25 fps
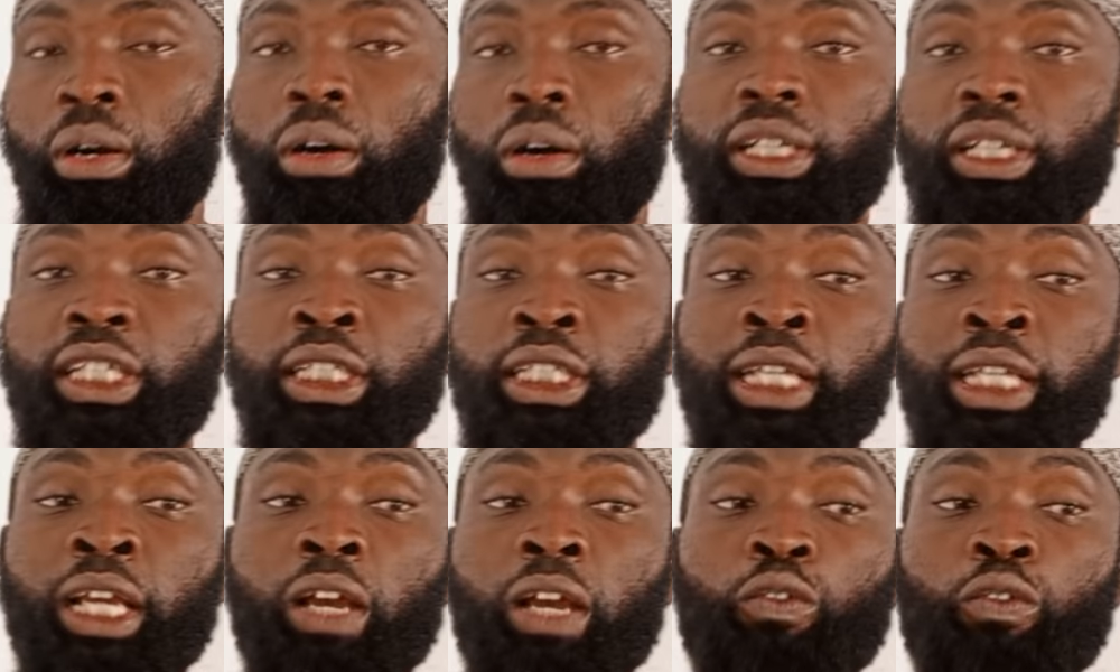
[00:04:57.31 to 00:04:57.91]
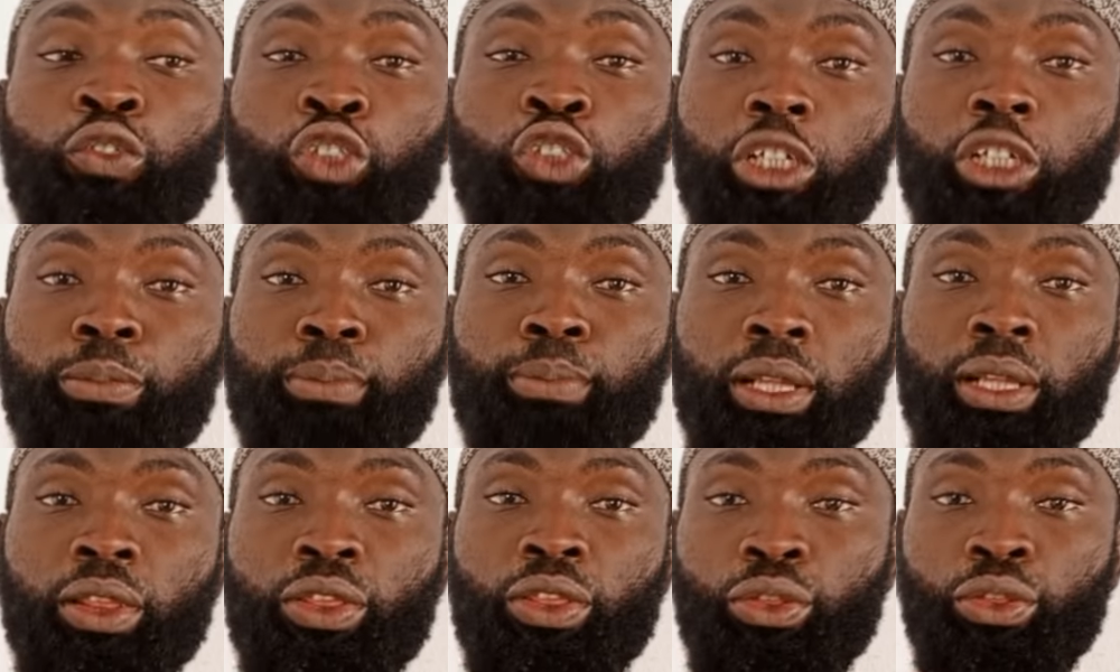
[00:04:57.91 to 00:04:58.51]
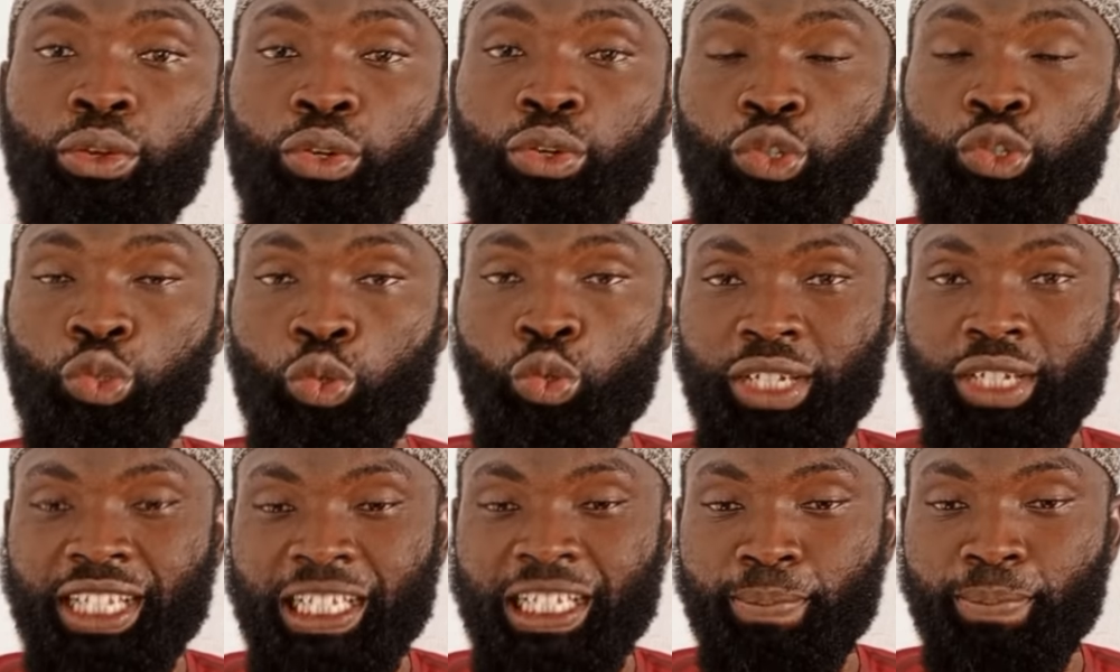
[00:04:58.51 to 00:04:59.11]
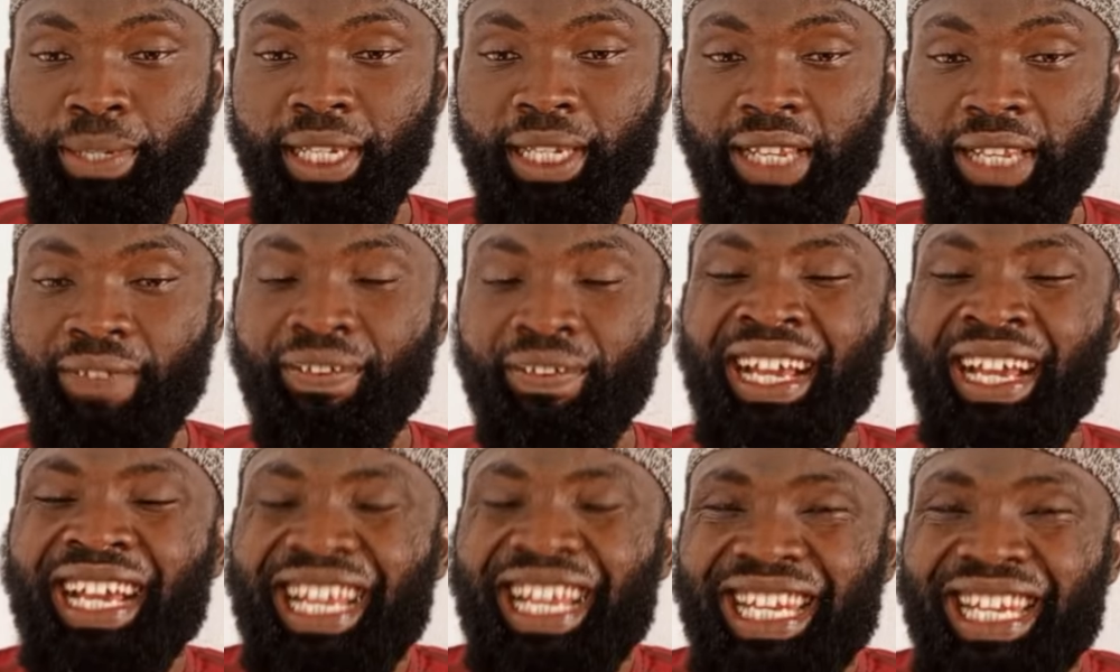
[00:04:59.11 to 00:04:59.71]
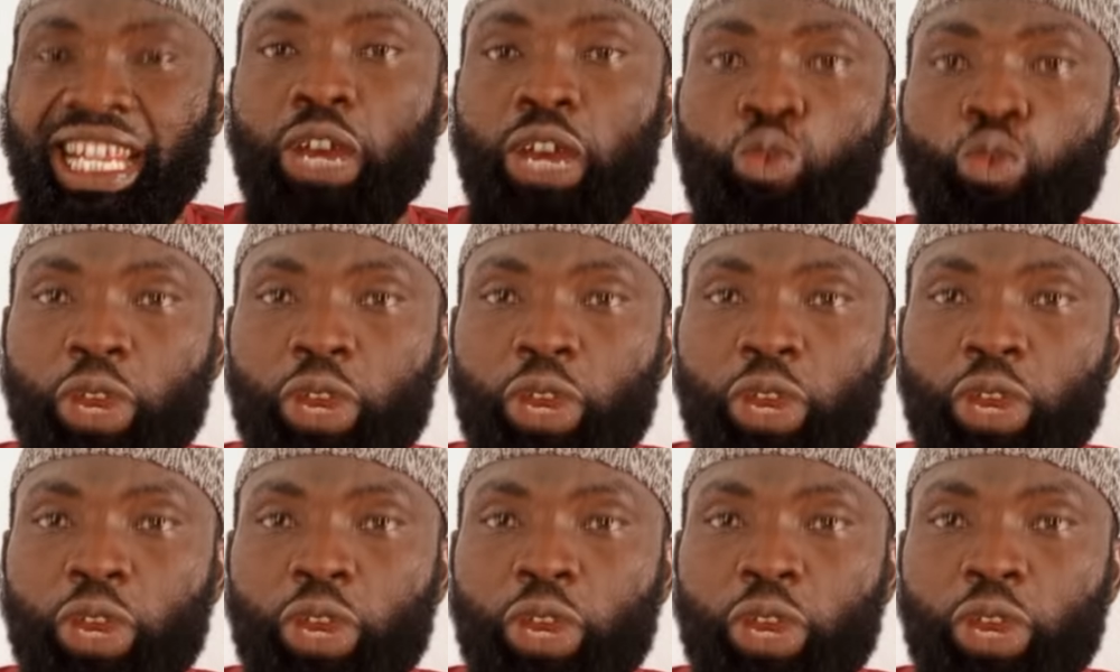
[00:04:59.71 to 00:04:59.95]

On the day of judgment, those who disbelieve, they